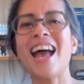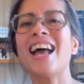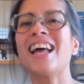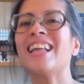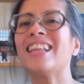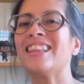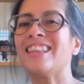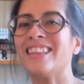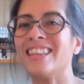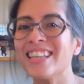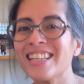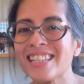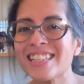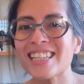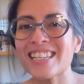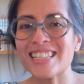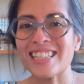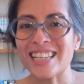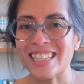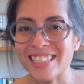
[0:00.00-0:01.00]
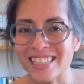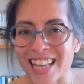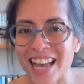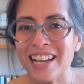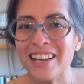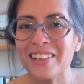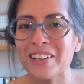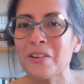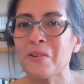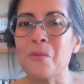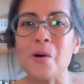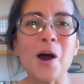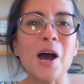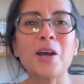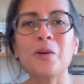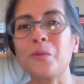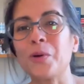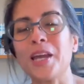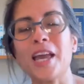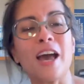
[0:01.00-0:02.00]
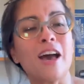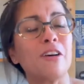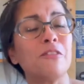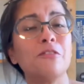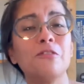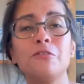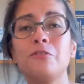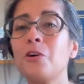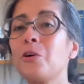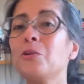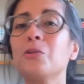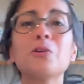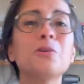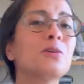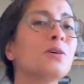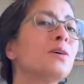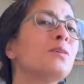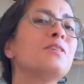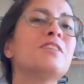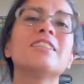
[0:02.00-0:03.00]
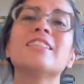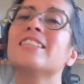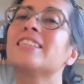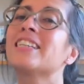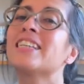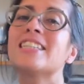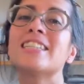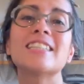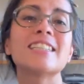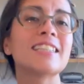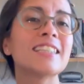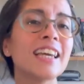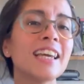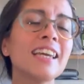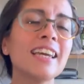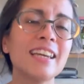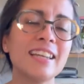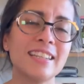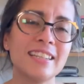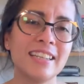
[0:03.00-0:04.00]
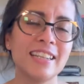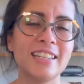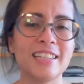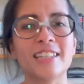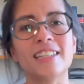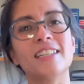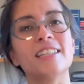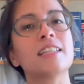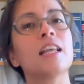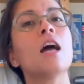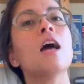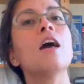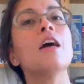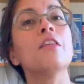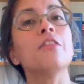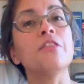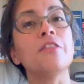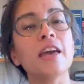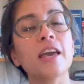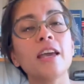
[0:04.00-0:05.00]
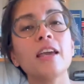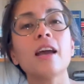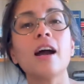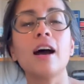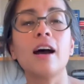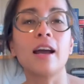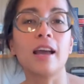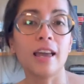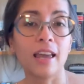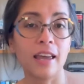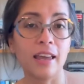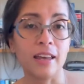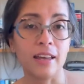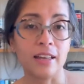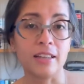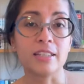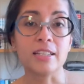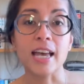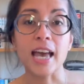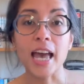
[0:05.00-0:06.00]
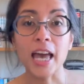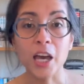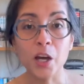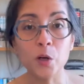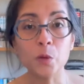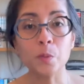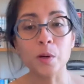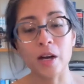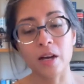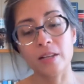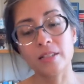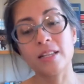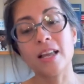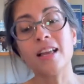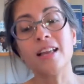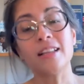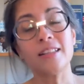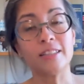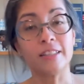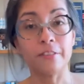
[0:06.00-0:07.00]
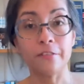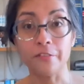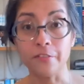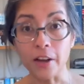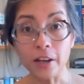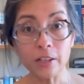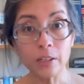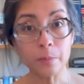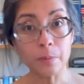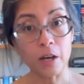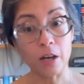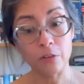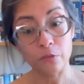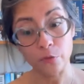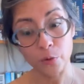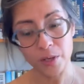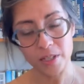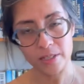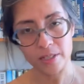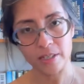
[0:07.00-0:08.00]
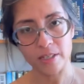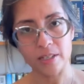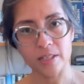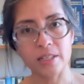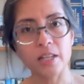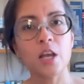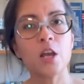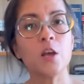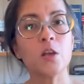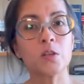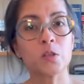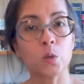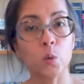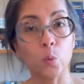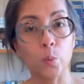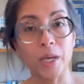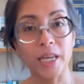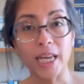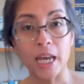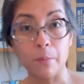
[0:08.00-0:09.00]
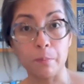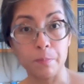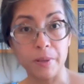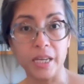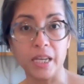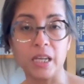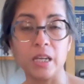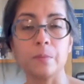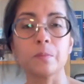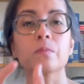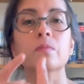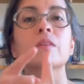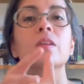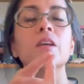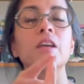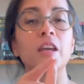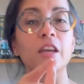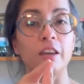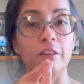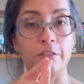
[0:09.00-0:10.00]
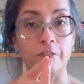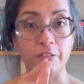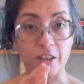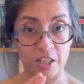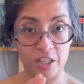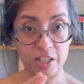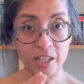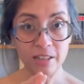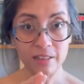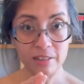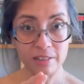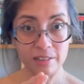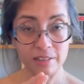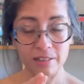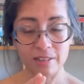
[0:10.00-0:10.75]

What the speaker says: This is exactly why we have vocal coaches and singing teachers. They are here to help us develop our voices so we can be efficient,